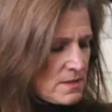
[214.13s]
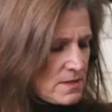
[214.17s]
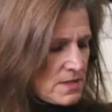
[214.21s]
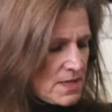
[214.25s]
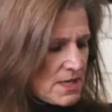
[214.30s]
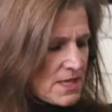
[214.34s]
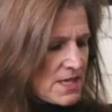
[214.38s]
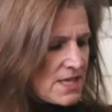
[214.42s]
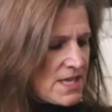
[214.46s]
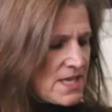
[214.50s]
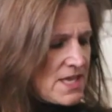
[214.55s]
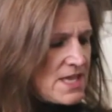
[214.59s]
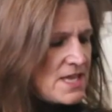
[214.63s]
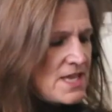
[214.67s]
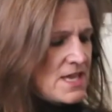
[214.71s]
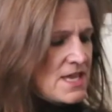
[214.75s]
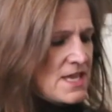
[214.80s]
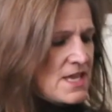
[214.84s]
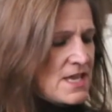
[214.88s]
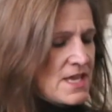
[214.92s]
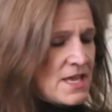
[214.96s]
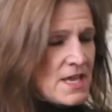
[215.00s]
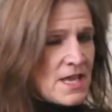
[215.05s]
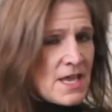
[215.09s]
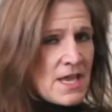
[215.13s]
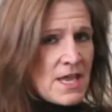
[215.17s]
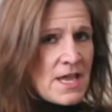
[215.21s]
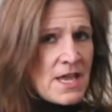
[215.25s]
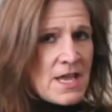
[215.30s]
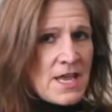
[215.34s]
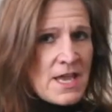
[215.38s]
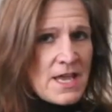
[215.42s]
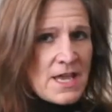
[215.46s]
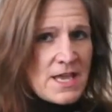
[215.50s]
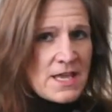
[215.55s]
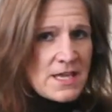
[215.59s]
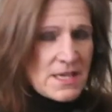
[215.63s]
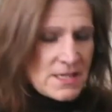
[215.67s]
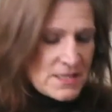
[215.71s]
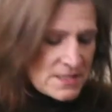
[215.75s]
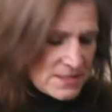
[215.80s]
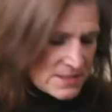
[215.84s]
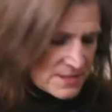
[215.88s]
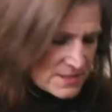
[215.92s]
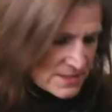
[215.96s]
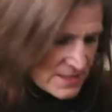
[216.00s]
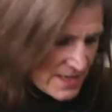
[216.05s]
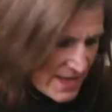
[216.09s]
the key
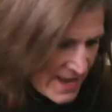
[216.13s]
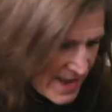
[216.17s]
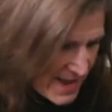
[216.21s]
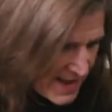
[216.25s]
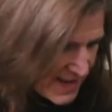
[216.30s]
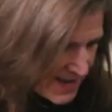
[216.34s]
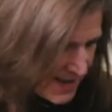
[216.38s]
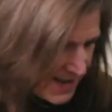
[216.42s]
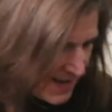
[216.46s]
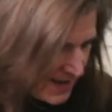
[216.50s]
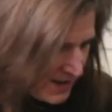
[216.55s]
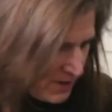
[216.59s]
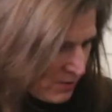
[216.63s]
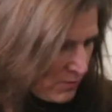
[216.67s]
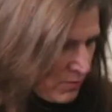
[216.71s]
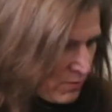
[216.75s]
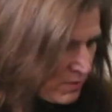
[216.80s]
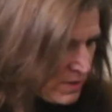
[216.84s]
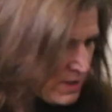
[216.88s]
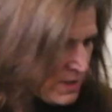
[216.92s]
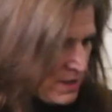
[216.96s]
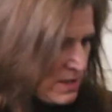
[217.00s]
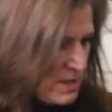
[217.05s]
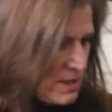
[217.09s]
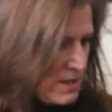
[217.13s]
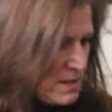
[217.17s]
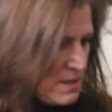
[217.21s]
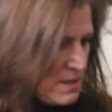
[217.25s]
is how